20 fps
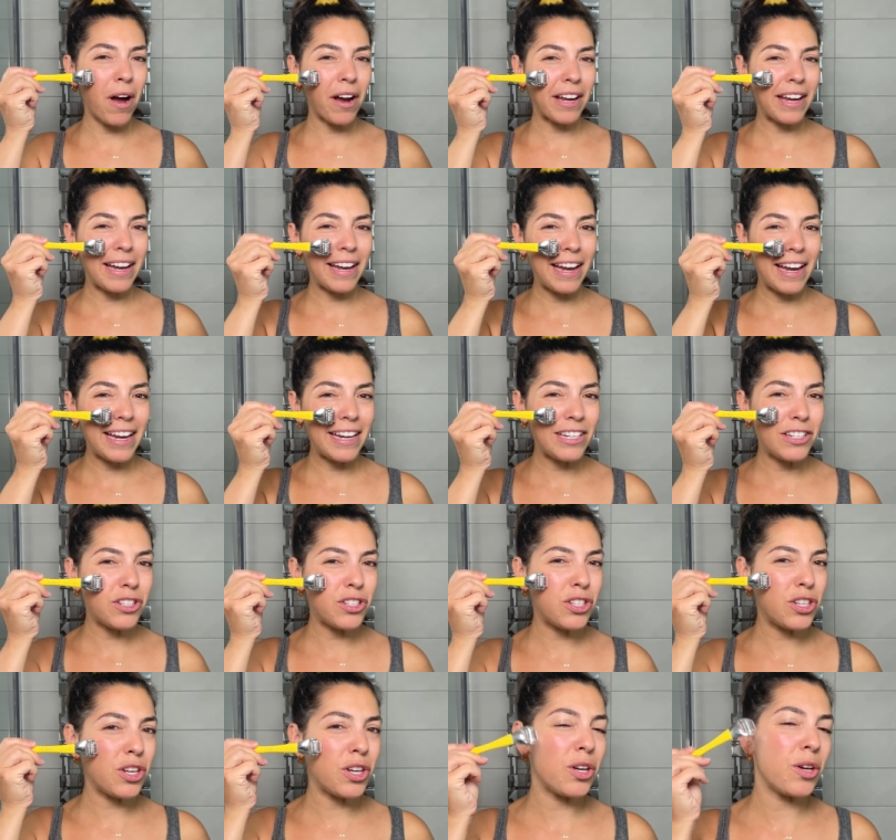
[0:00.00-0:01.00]
working
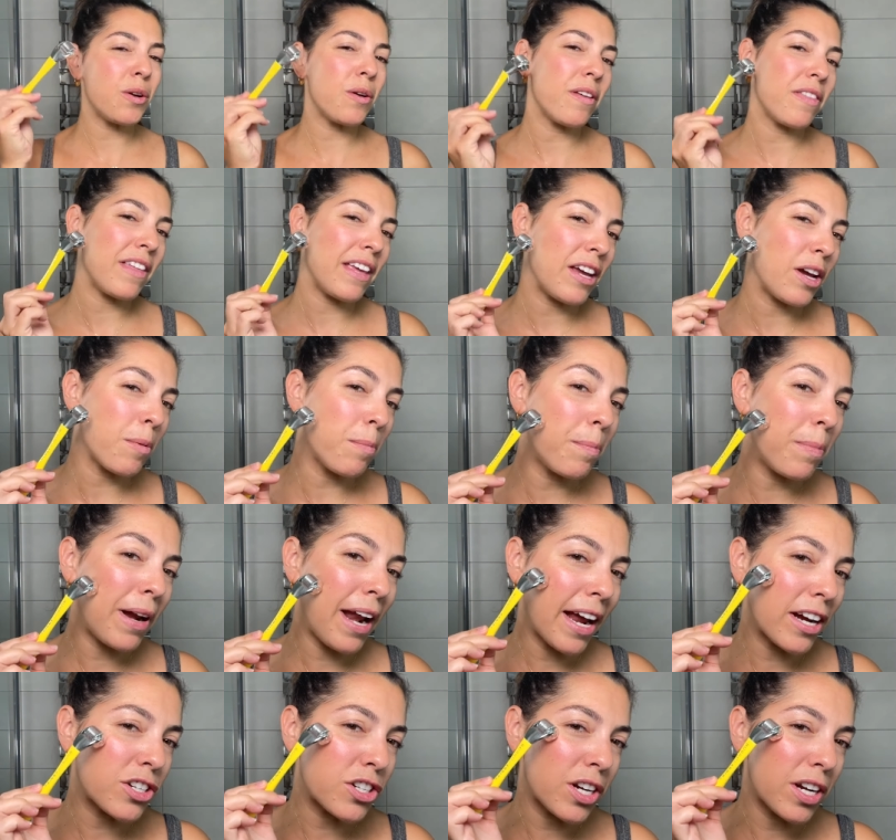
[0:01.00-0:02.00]
into the
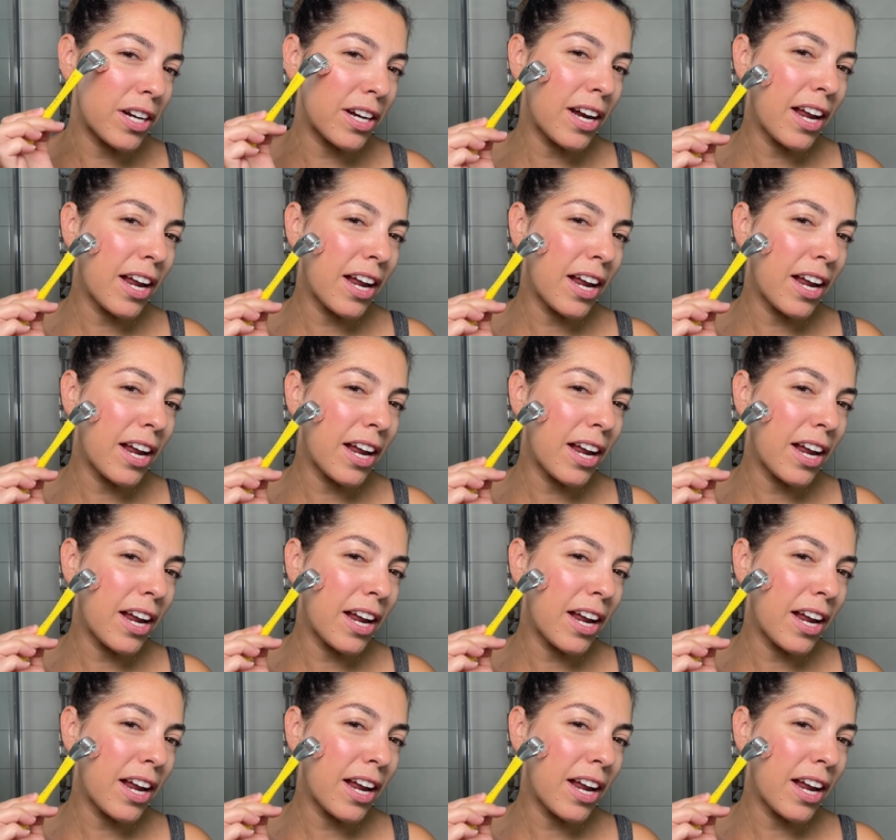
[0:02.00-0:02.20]
complexion.